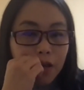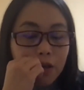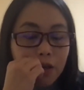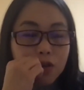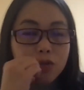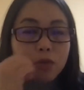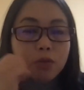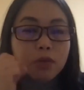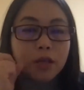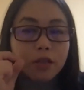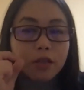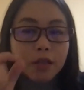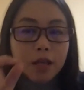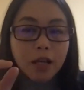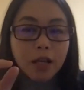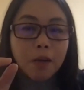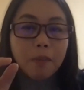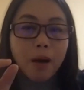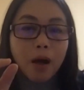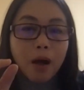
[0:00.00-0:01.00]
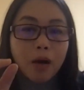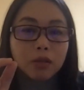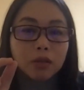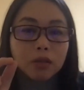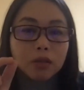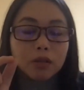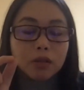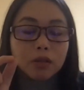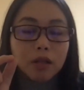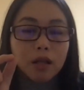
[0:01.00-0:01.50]
So the thing about
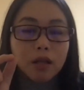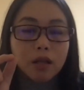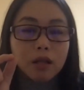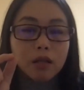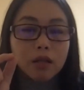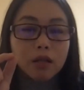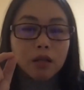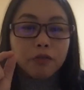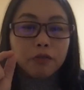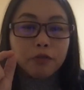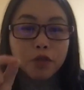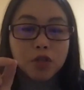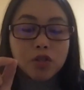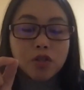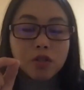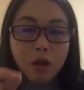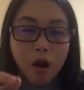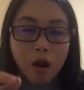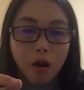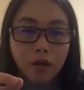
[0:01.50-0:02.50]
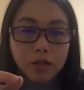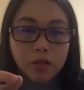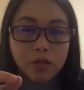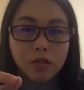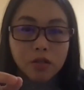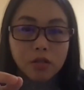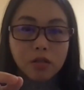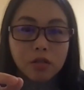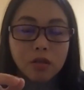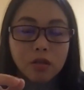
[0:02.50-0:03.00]
the first
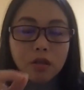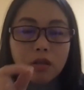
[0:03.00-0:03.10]
SARS,